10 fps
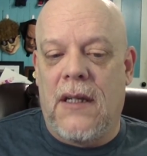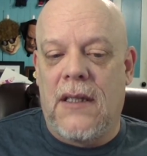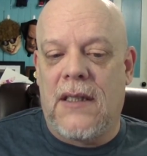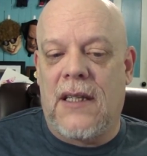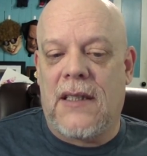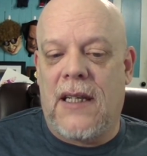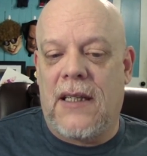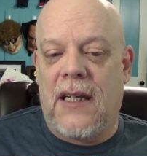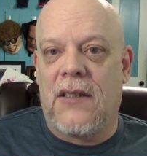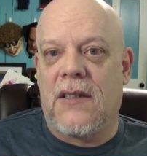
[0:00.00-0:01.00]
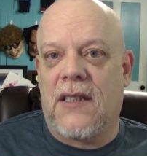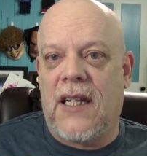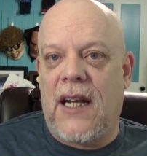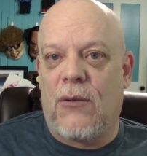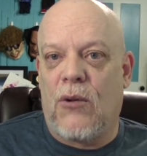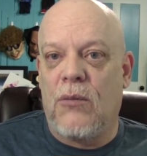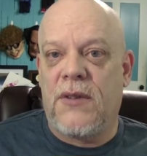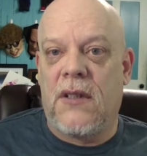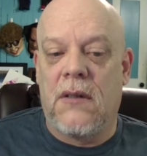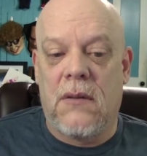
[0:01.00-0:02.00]
And Sasuke can't just get out of
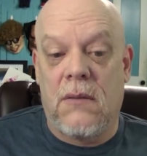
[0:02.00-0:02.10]
ropes?